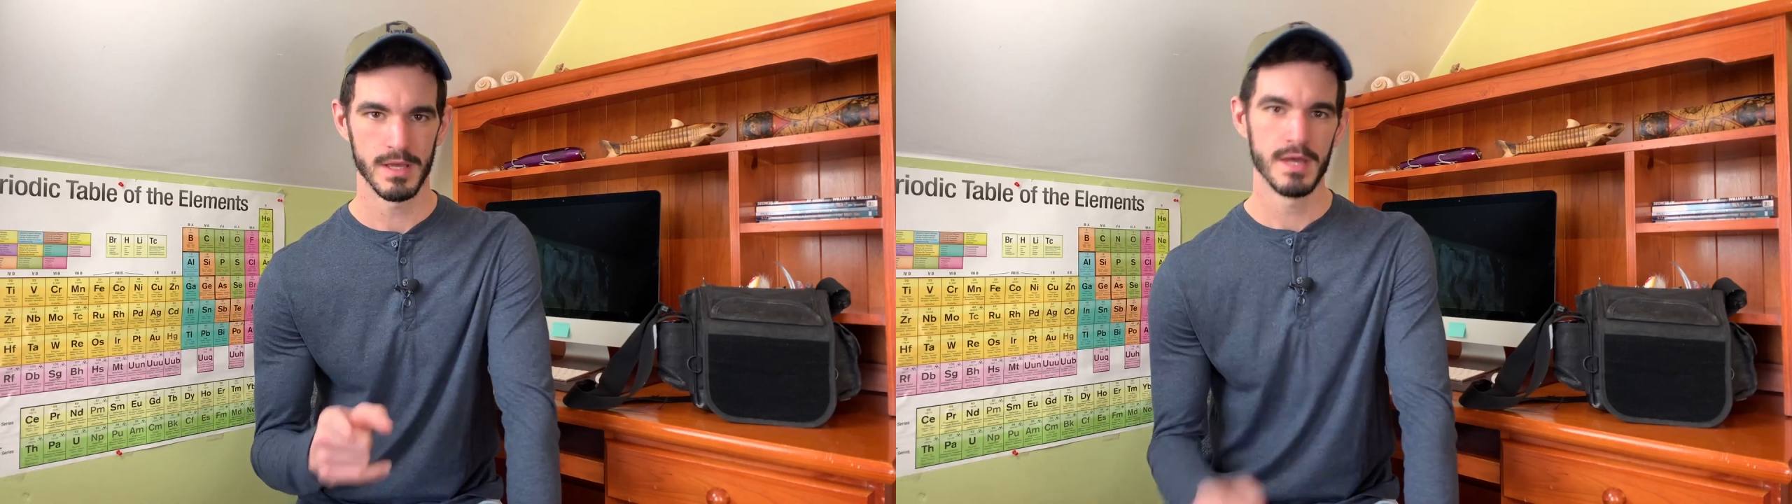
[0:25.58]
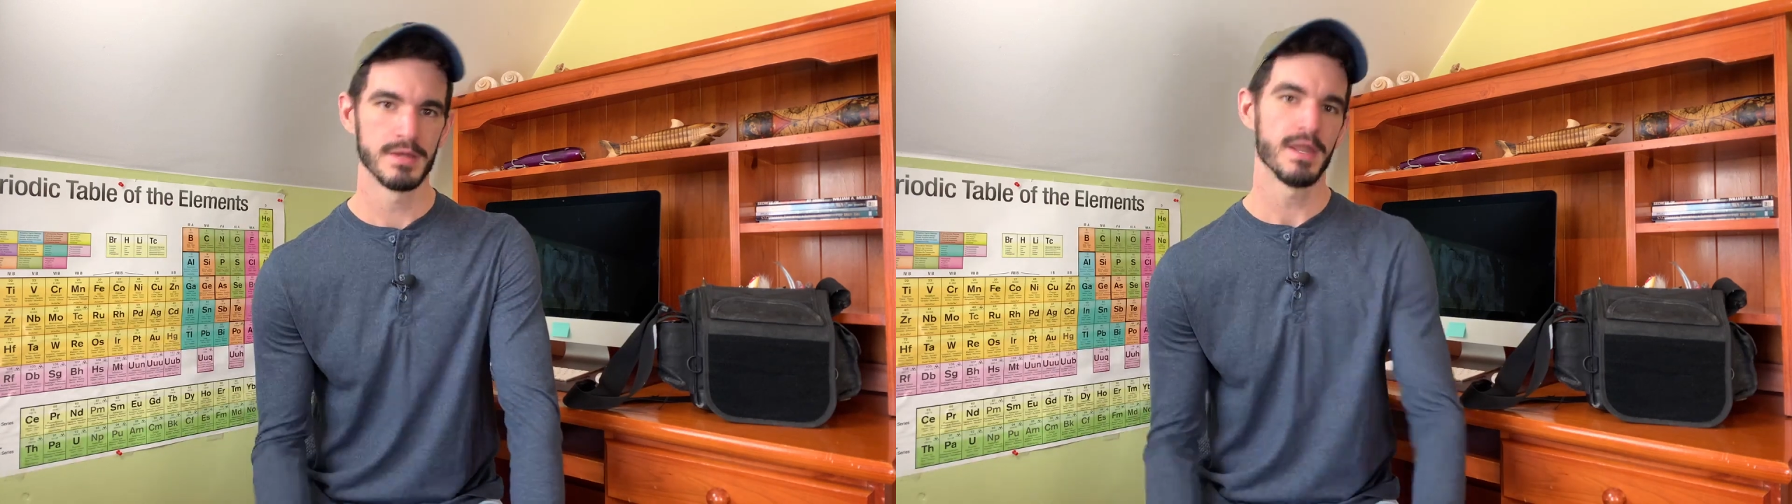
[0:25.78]

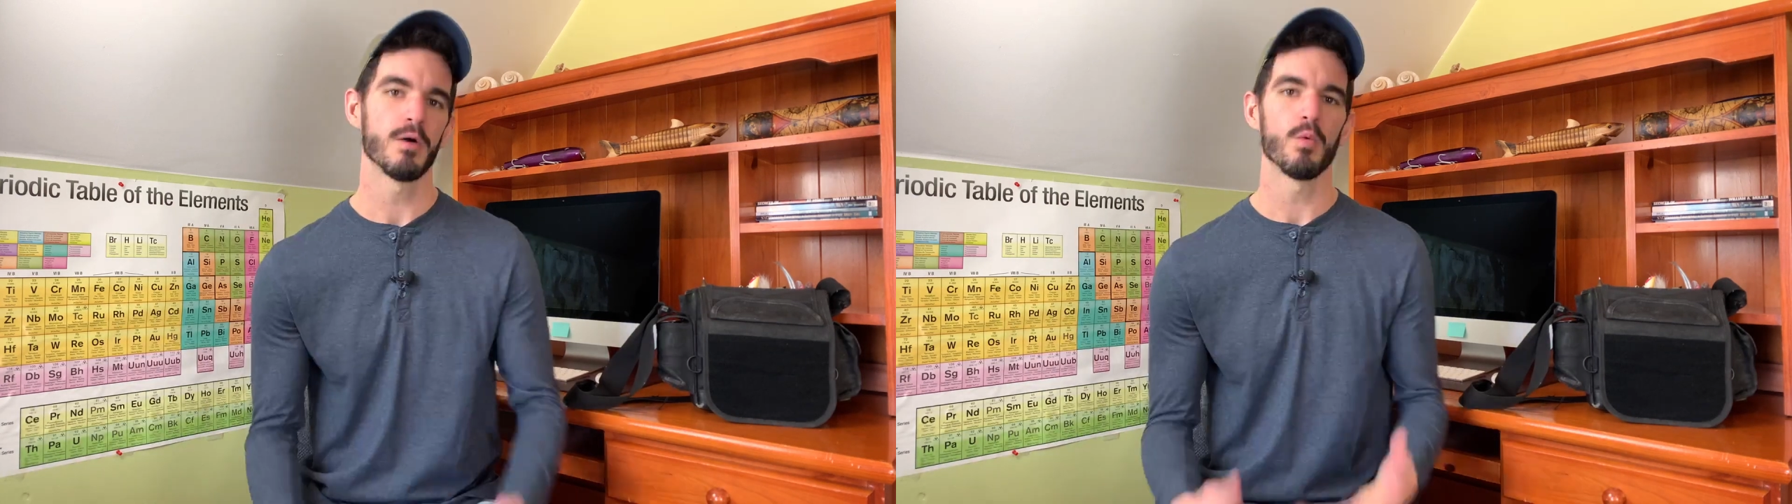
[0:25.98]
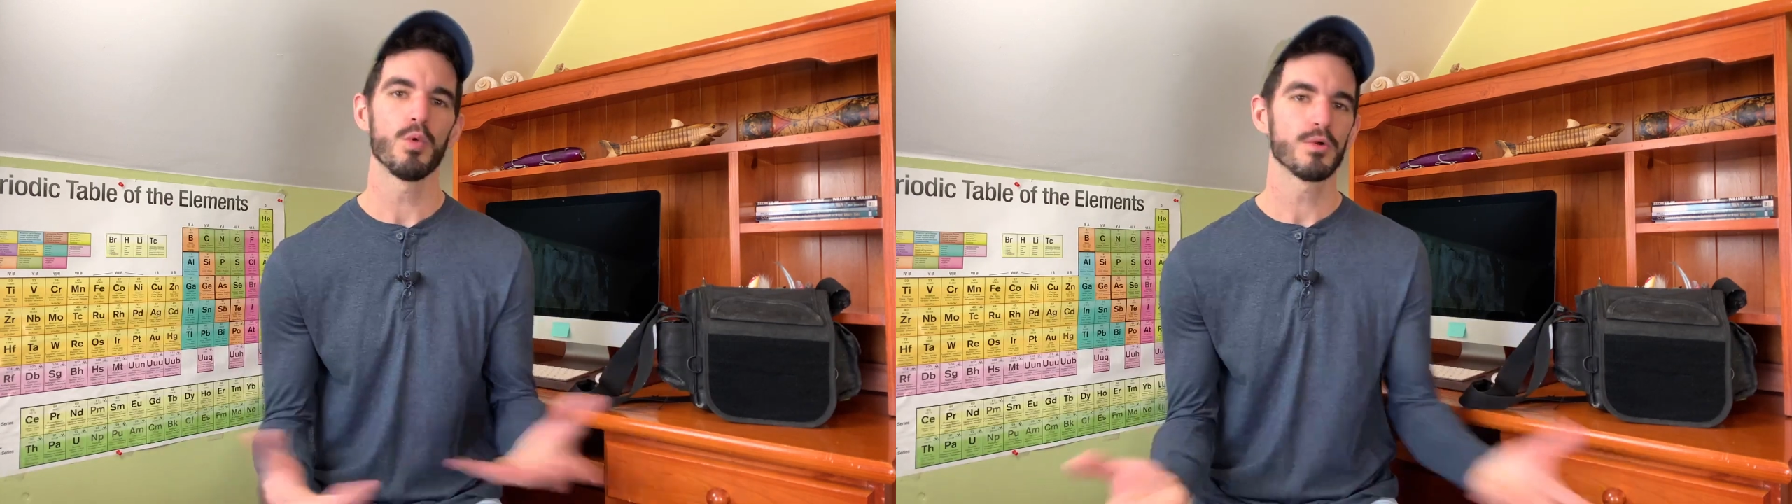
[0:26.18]
Now,
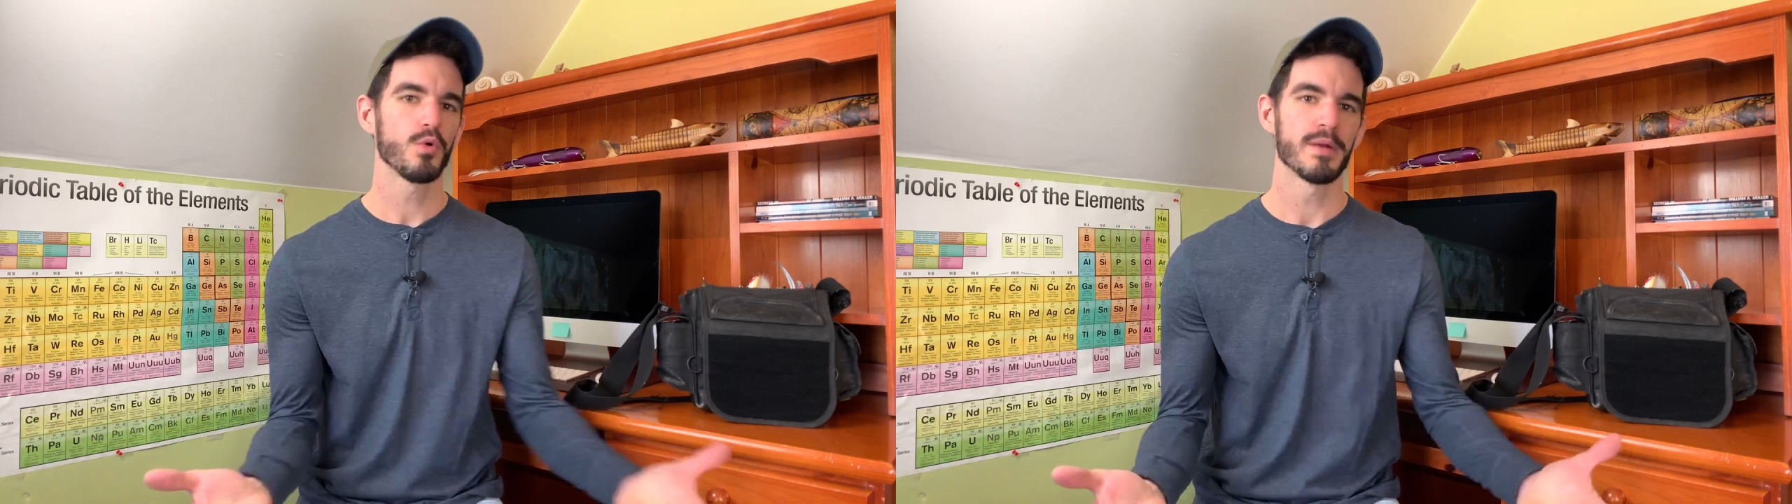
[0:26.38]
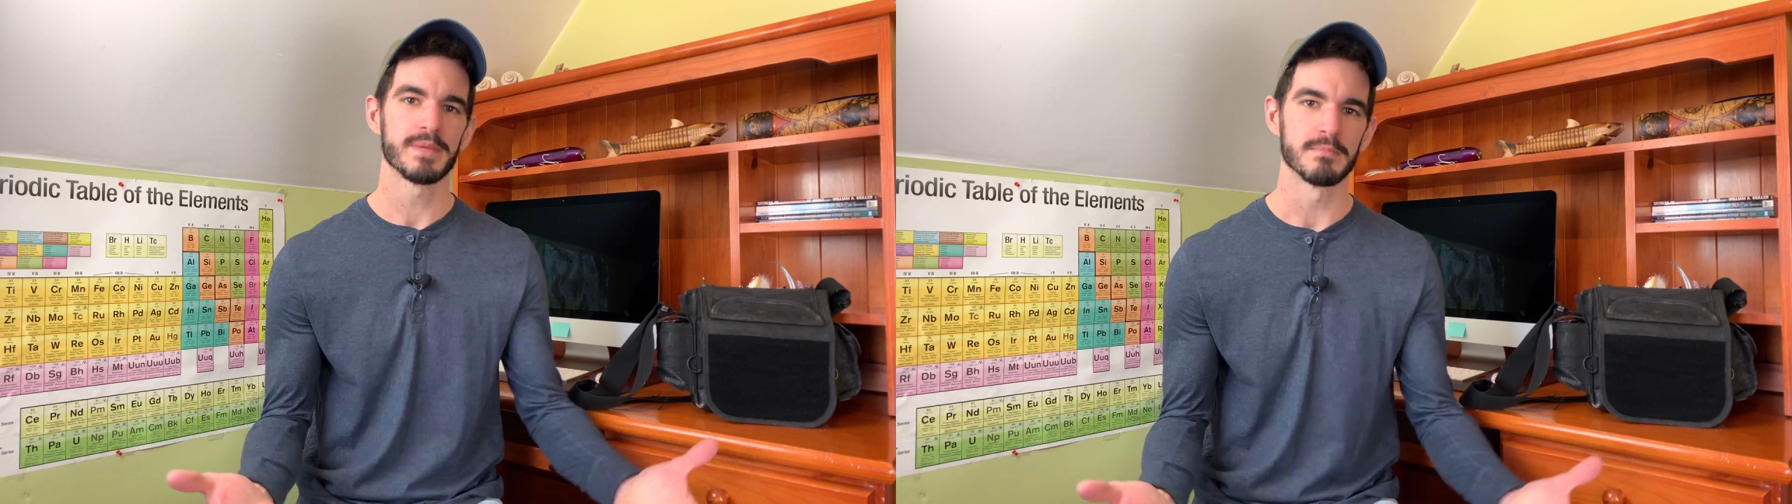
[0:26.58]
what do I
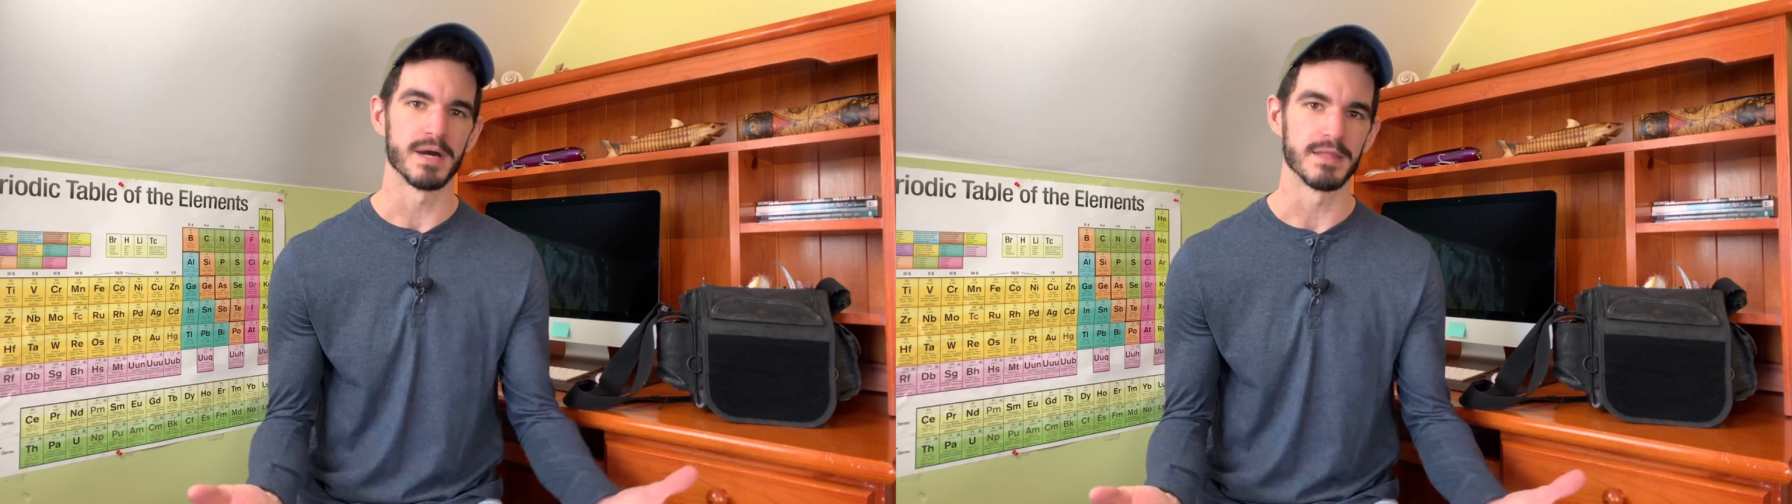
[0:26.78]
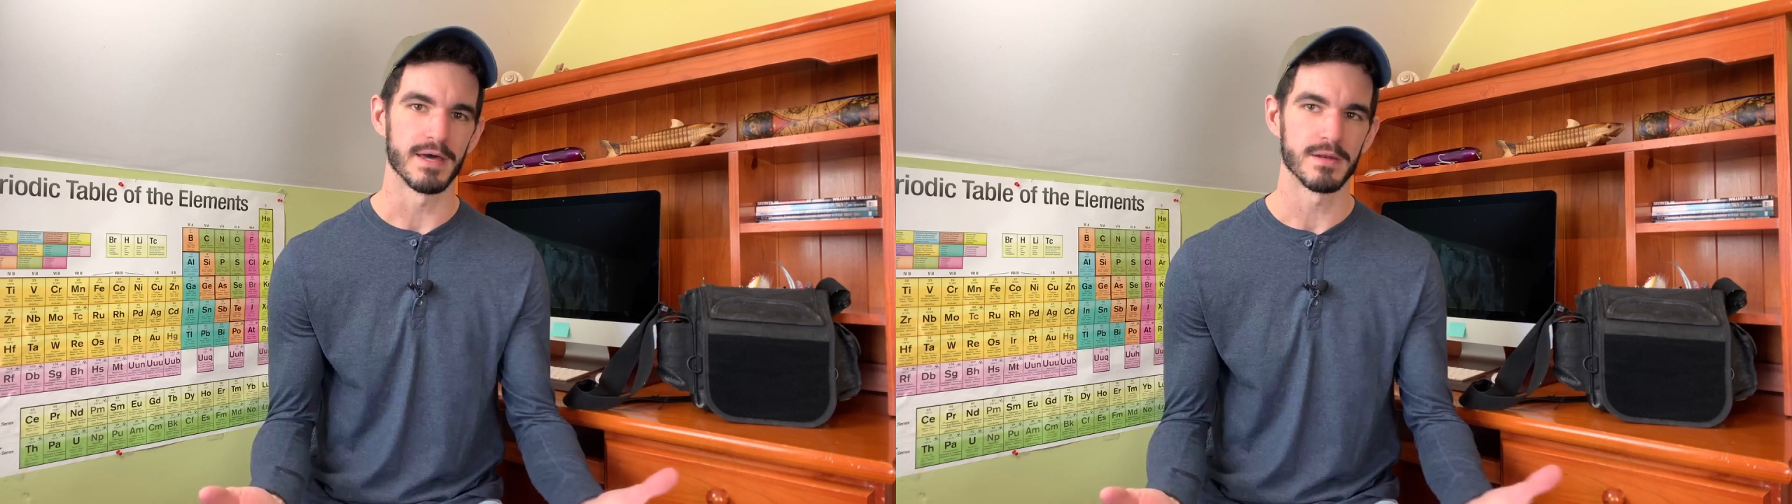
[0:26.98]
mean by that?